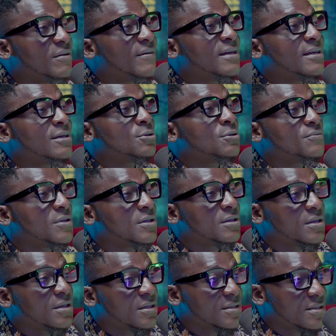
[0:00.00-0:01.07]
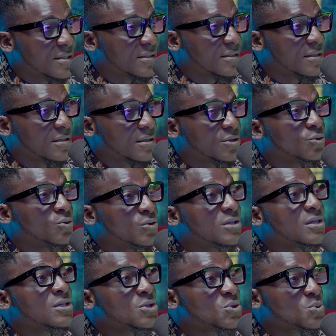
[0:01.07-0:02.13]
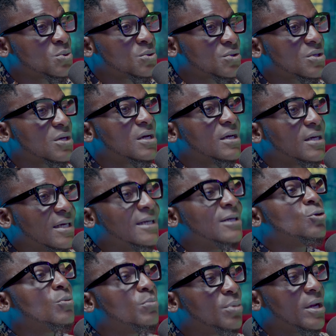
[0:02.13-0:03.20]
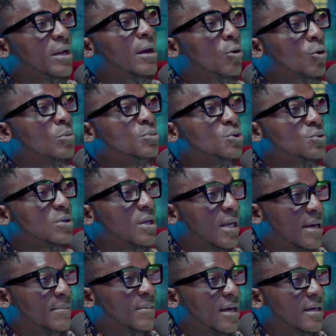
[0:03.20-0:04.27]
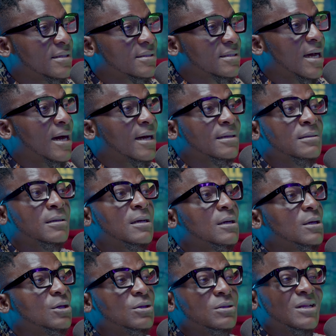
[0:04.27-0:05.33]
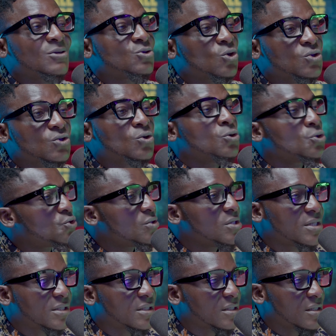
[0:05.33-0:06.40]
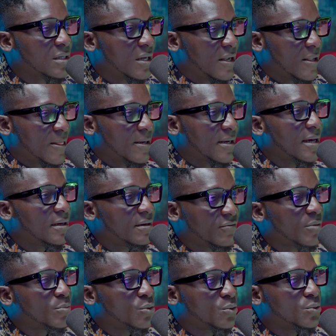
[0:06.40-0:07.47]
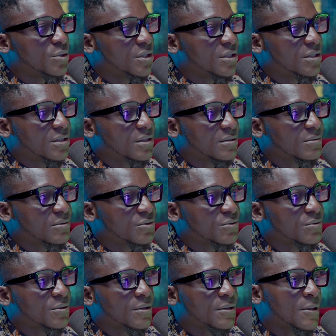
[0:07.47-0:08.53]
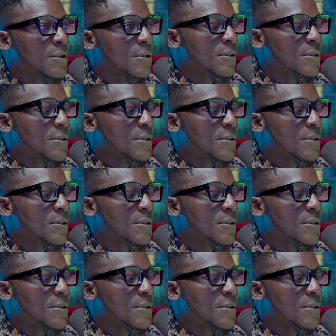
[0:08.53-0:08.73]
leave at the end of the season, you're going to say these ones, you don't bring them coming to the limelight, and now just continuity. Now Liverpool go need. So,